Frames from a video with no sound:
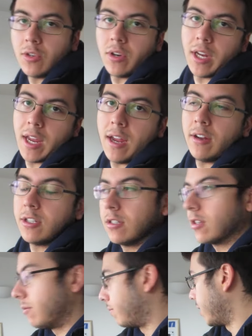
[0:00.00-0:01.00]
sorting out
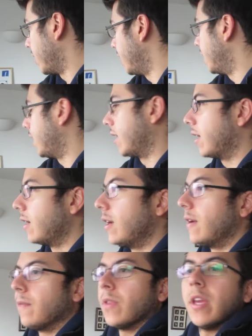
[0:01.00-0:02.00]
completely.
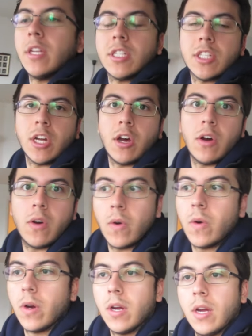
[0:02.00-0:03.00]

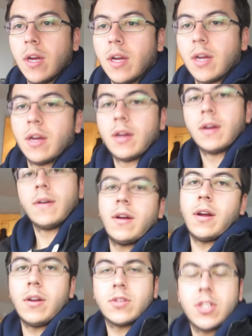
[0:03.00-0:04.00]
So
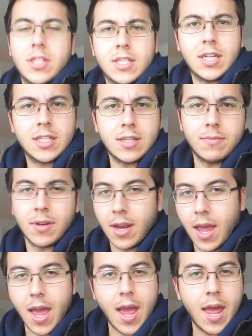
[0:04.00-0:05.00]
I was going to say something
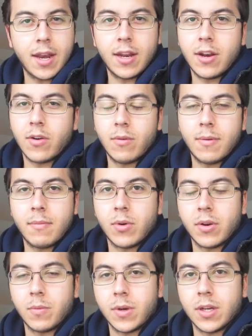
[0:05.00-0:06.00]
and I don't remember
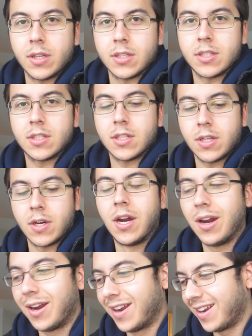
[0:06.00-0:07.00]
what it was, so
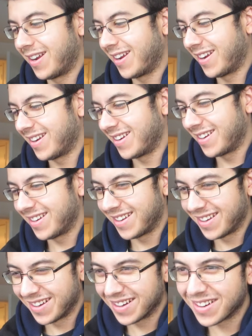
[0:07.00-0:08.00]

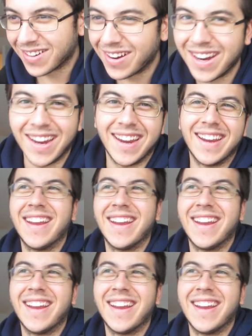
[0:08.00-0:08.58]
great.